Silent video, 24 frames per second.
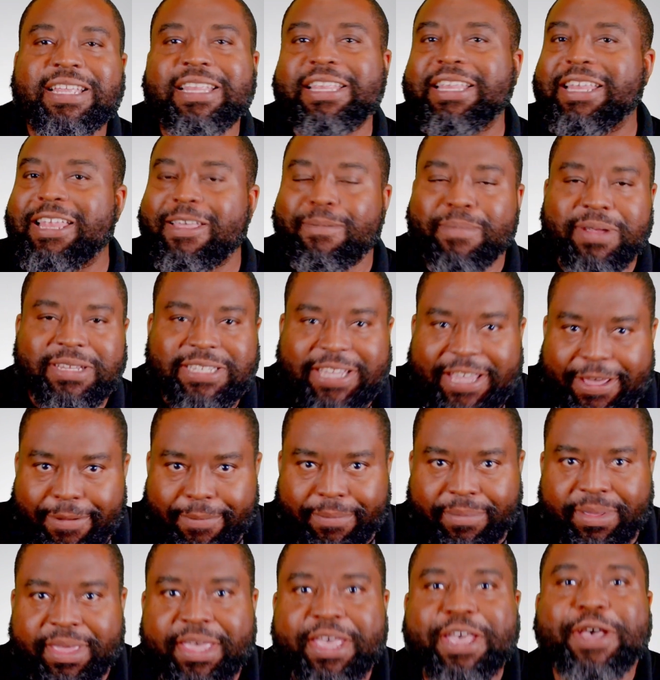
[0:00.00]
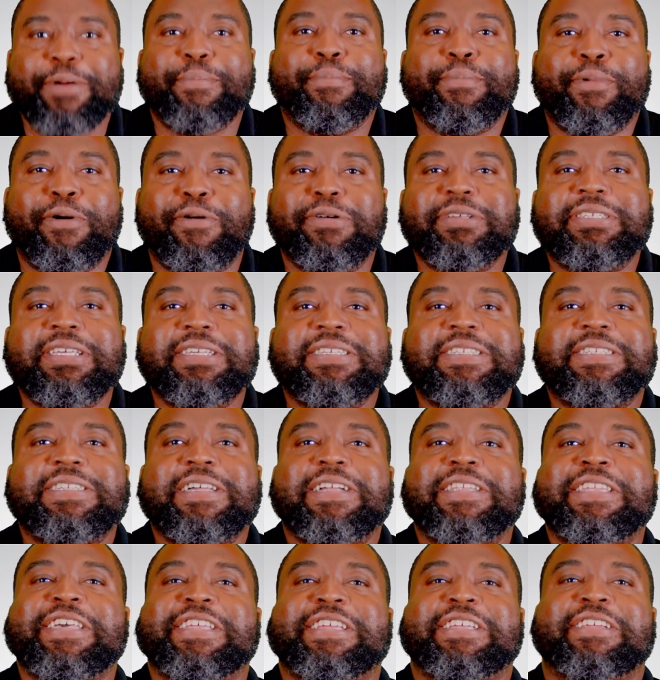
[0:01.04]
limit him, Moses
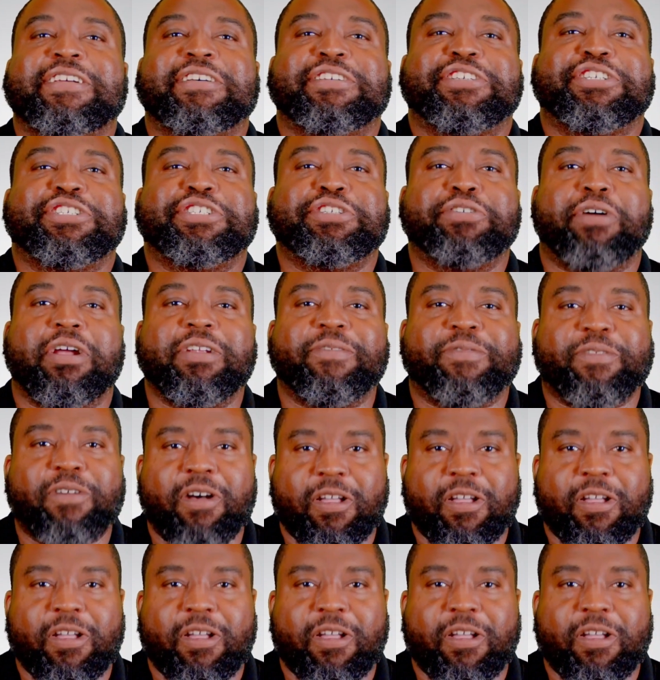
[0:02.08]
still needed a shot of